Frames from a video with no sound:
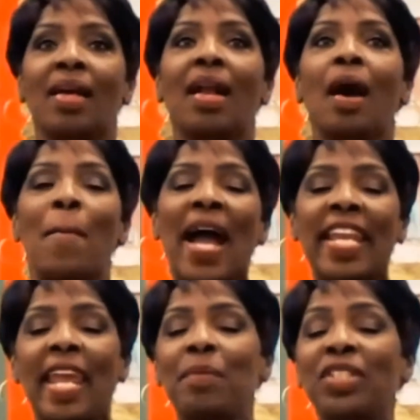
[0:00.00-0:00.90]
My
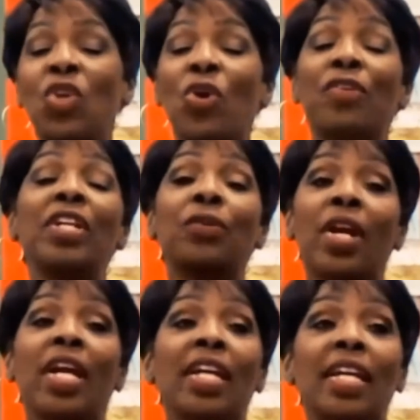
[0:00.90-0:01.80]
name is Lori
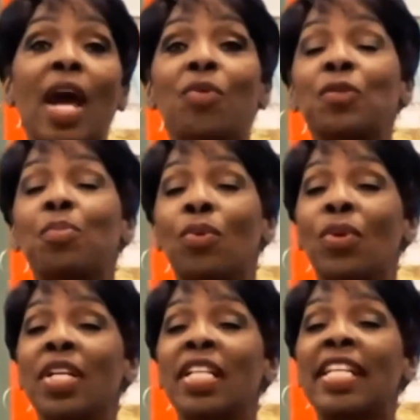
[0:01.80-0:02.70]
Gray, and I was
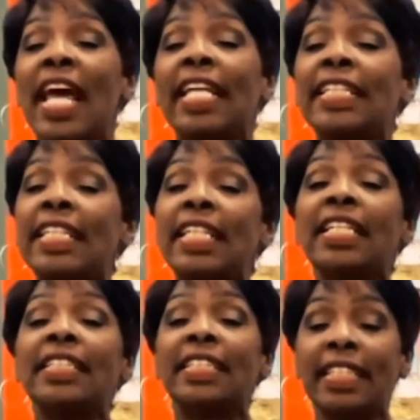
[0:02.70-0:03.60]
born in
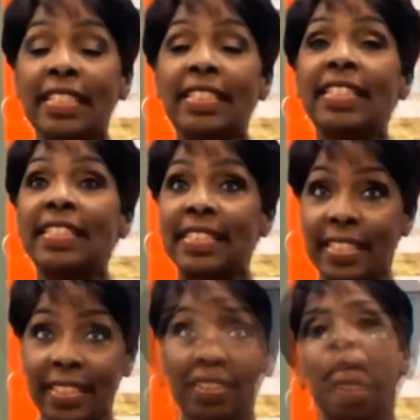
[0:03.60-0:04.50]

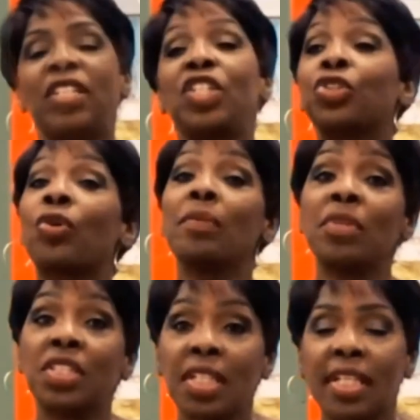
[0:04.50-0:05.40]
1966 in Detroit,
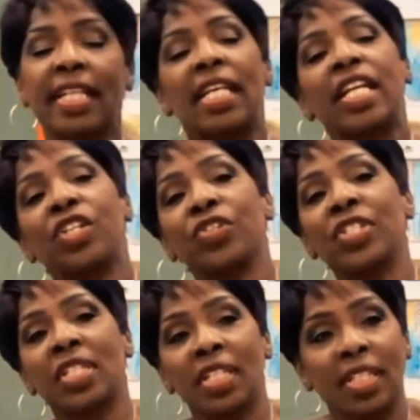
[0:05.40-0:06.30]
Michigan, in the inner
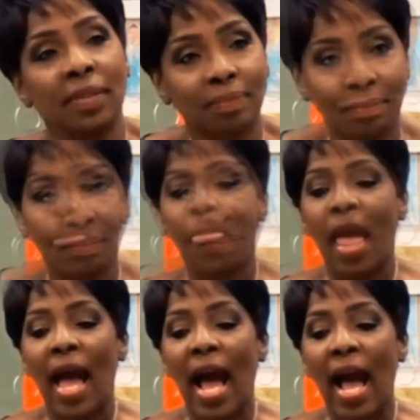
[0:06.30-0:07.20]
city.
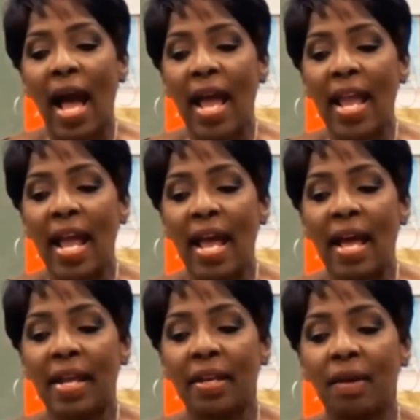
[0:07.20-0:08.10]
I
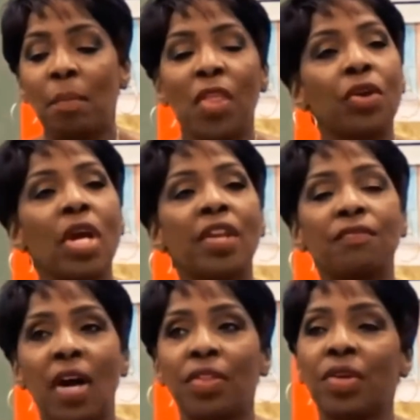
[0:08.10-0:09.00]
had a mother and a
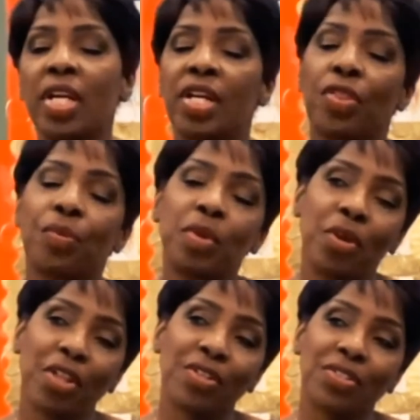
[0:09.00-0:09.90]
father and three
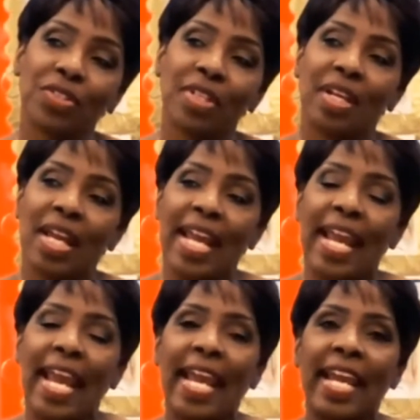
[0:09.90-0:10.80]
brothers.
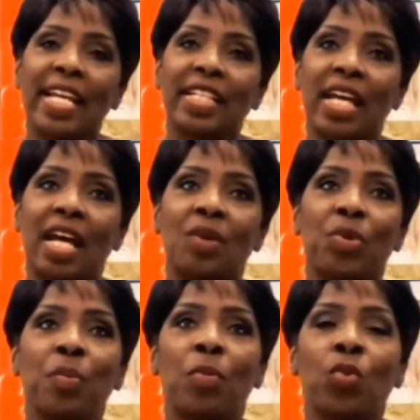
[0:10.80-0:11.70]
And I
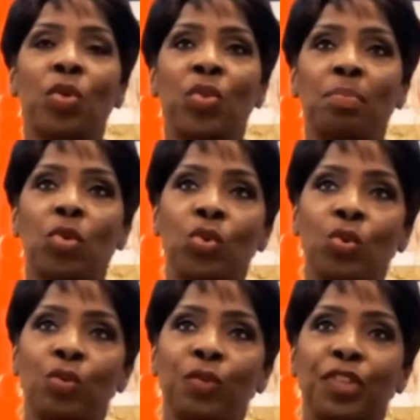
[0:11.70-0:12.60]
remember when we
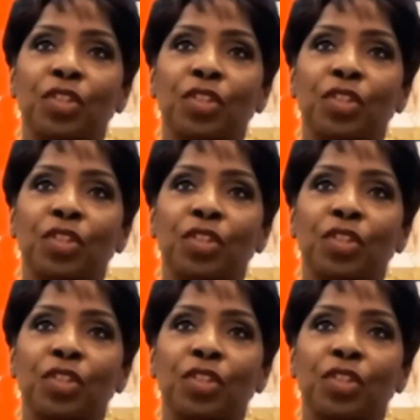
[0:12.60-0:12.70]
moved